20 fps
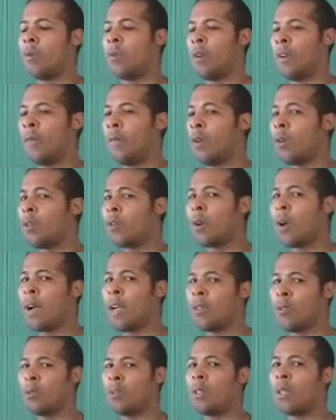if you're
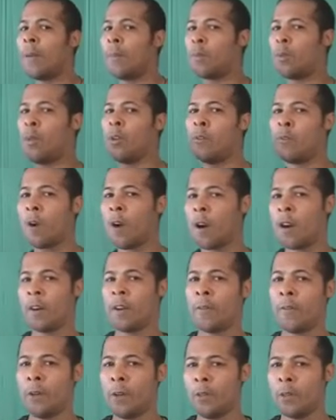trying to skip too far in
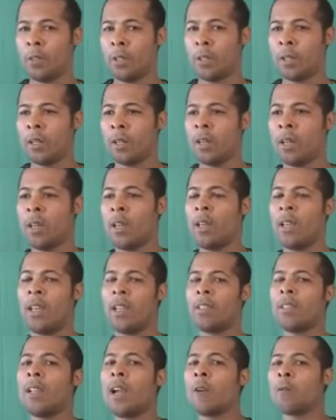the future,
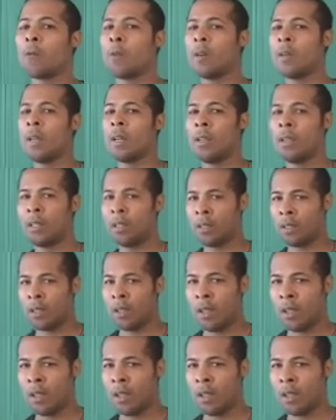it's not really a good